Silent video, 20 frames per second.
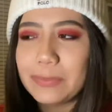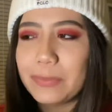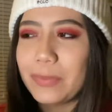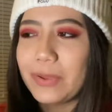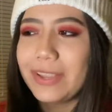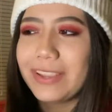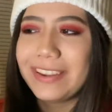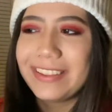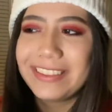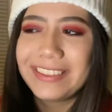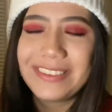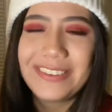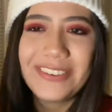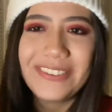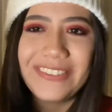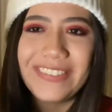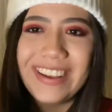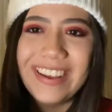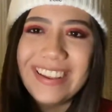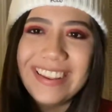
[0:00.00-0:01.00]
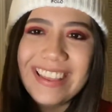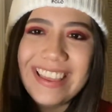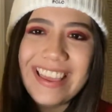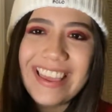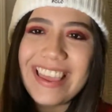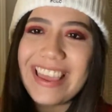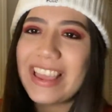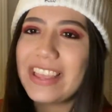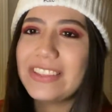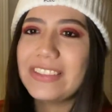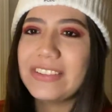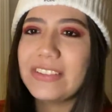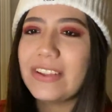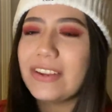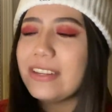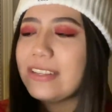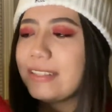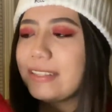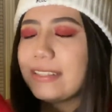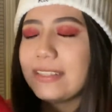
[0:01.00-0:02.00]
but it's, not
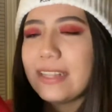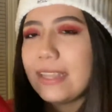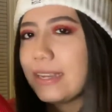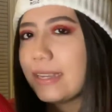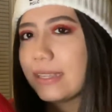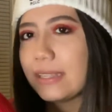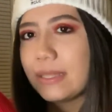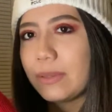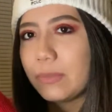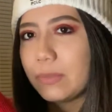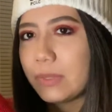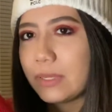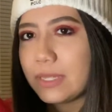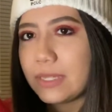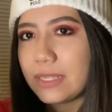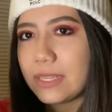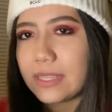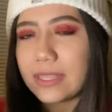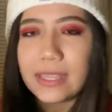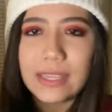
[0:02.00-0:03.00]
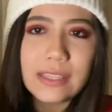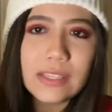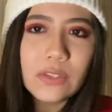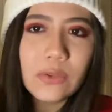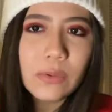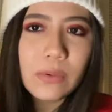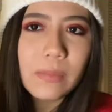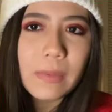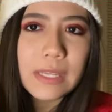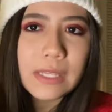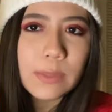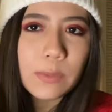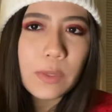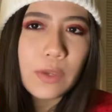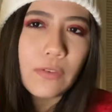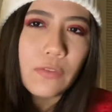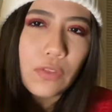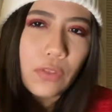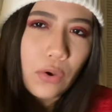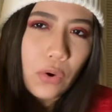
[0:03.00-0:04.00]
aesthetically pleasing. Like this reminds me of
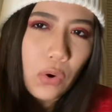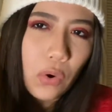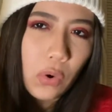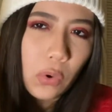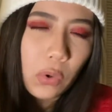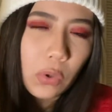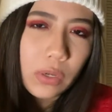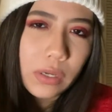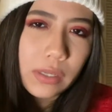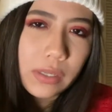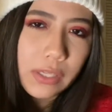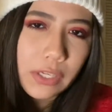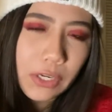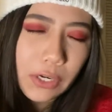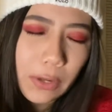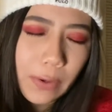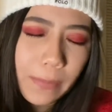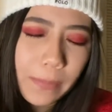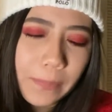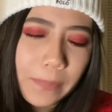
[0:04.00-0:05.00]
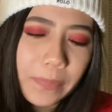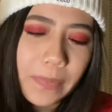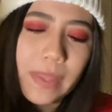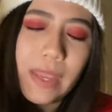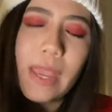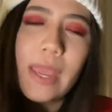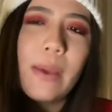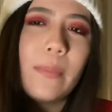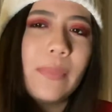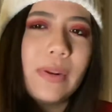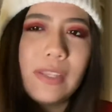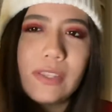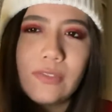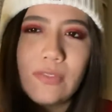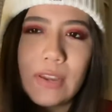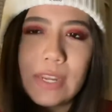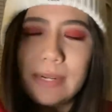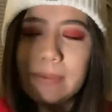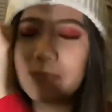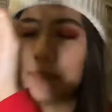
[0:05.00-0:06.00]
a Hulk, you know, but it's
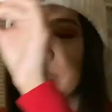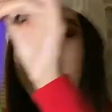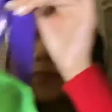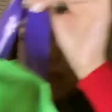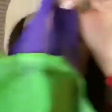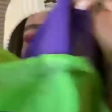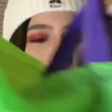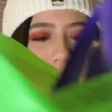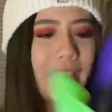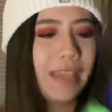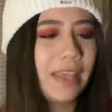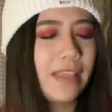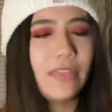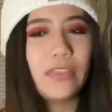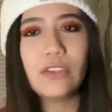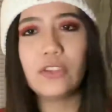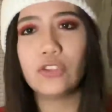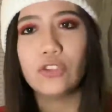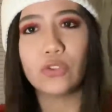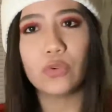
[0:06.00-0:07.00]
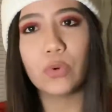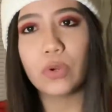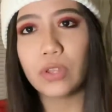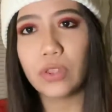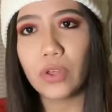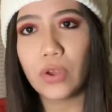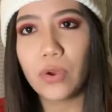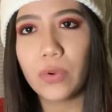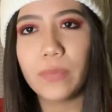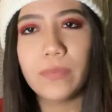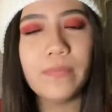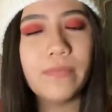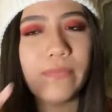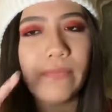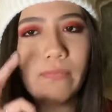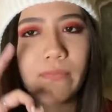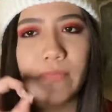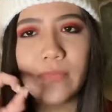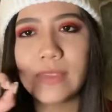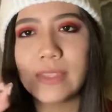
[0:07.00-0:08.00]
fine. The store though,
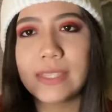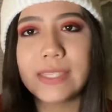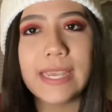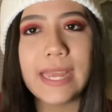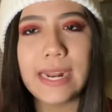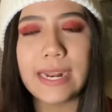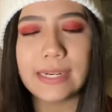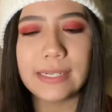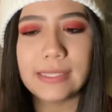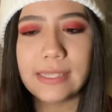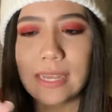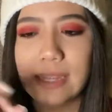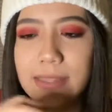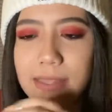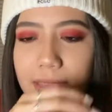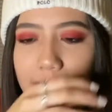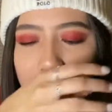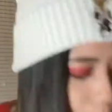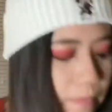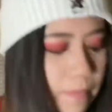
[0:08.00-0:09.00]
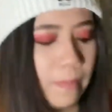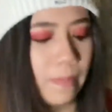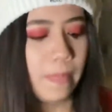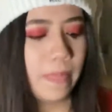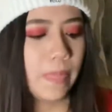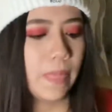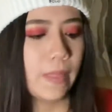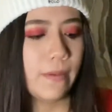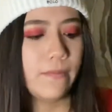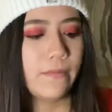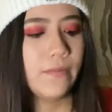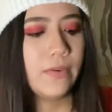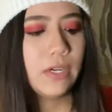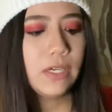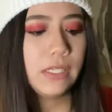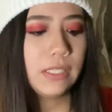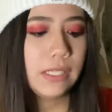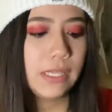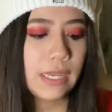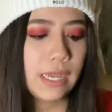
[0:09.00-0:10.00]
10 out of 10. Like the
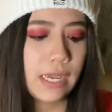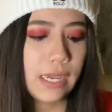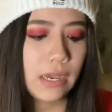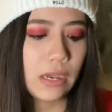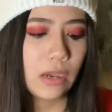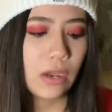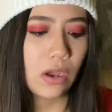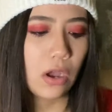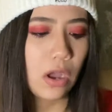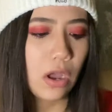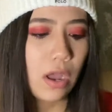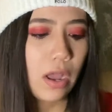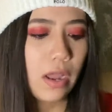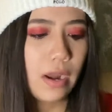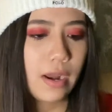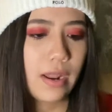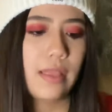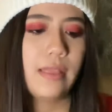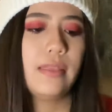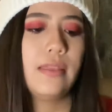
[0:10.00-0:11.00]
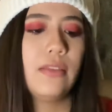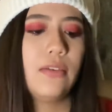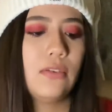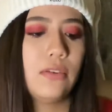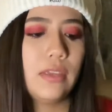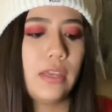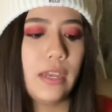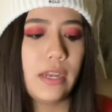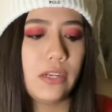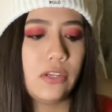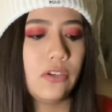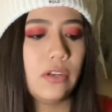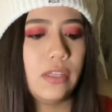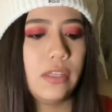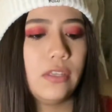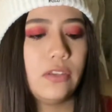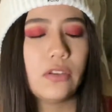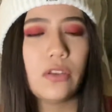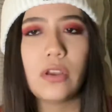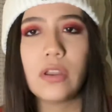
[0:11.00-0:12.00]
first thing I got, literally I tried
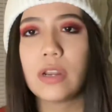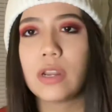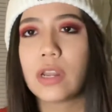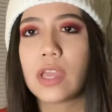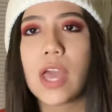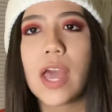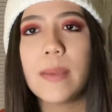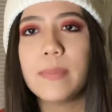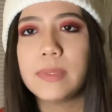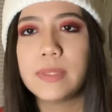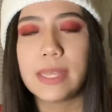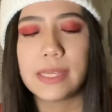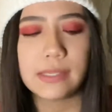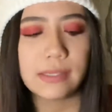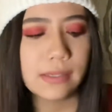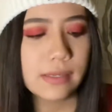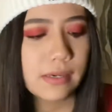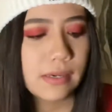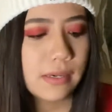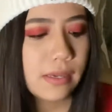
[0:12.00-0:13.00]
these on, obsessed.